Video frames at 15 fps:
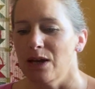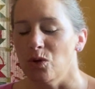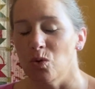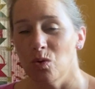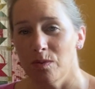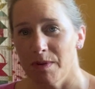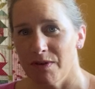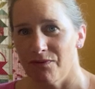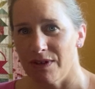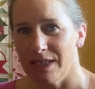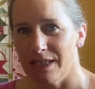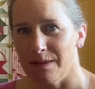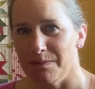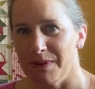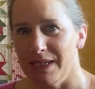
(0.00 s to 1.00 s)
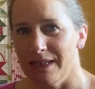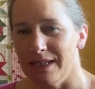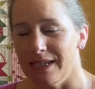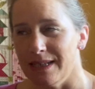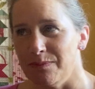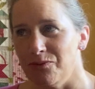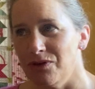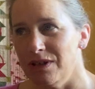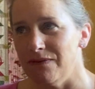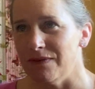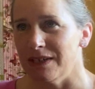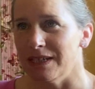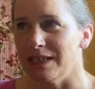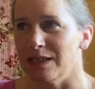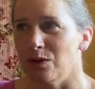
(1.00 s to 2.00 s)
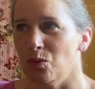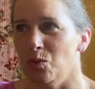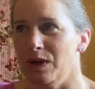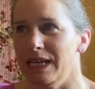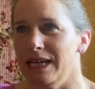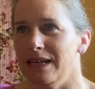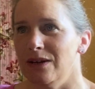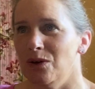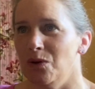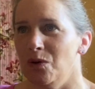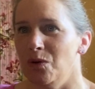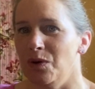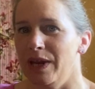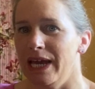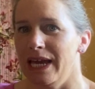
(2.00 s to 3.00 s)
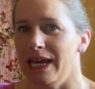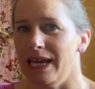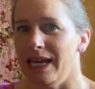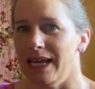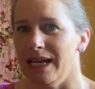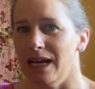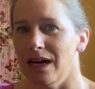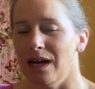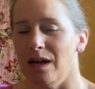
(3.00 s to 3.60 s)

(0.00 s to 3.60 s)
All of my friends had been there the previous week on a